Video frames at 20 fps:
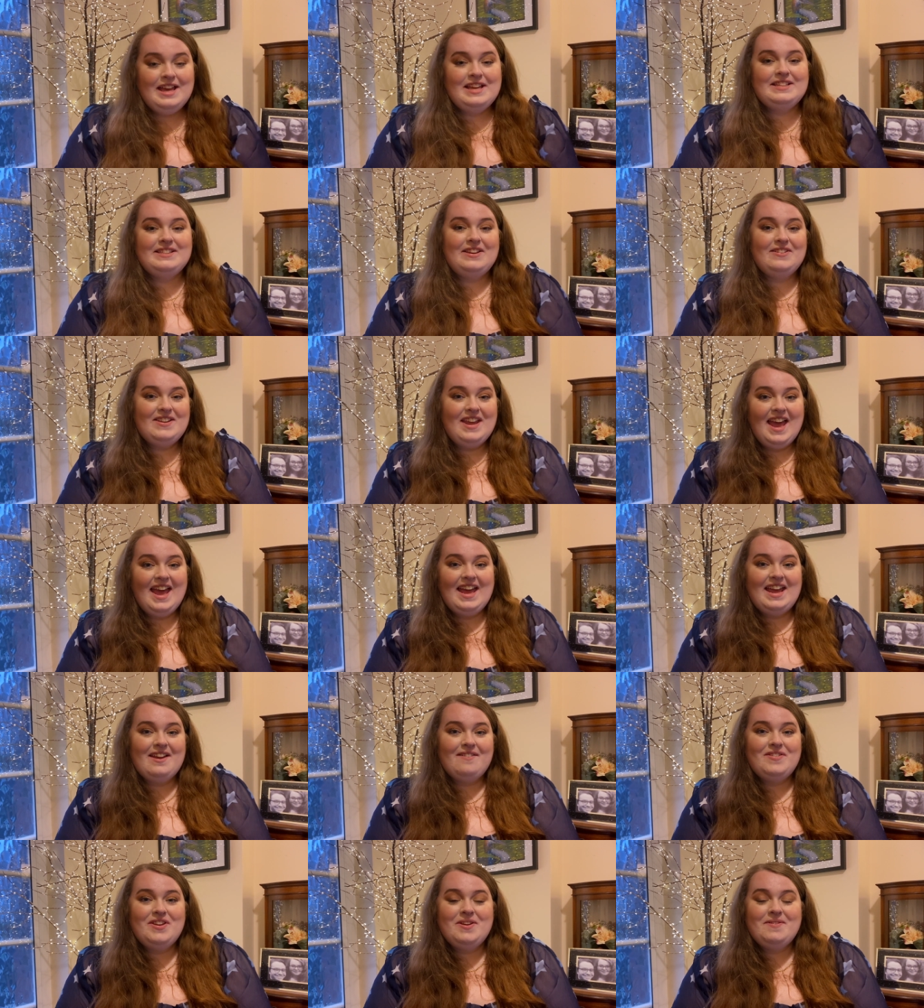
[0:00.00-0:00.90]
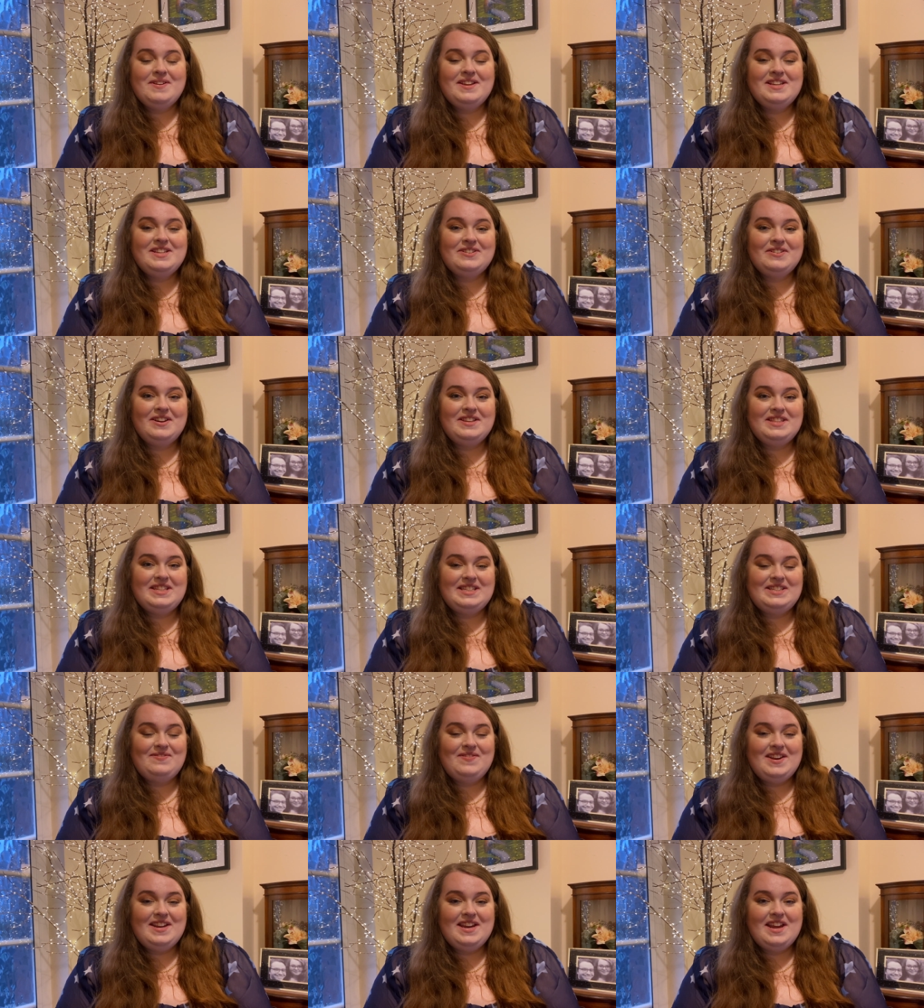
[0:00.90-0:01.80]
So yeah, if you enjoyed
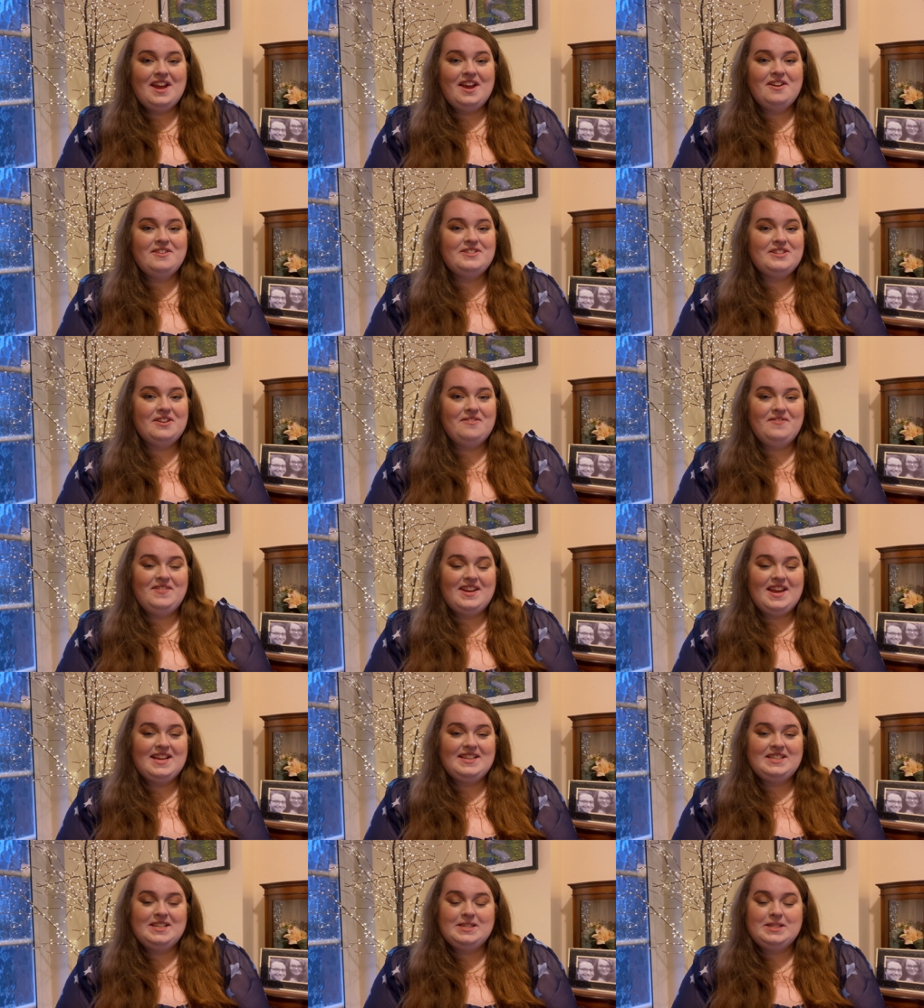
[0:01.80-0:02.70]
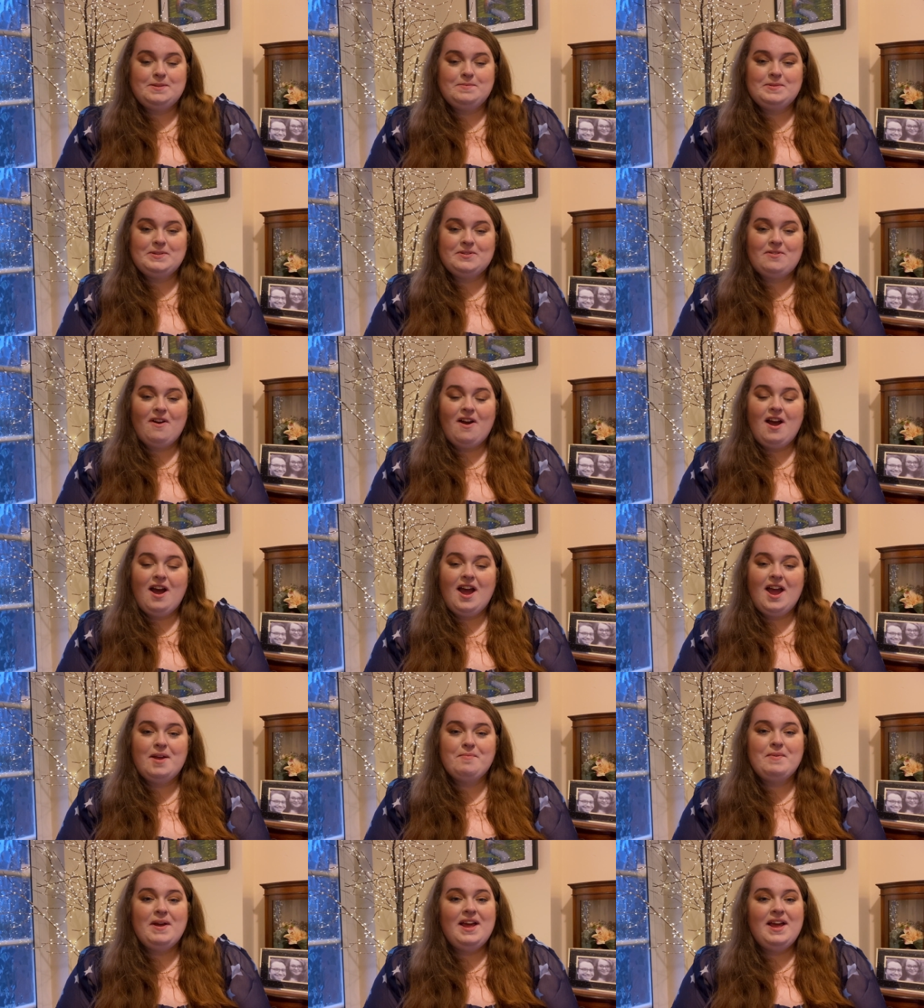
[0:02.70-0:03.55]
this video, don't forget to subscribe,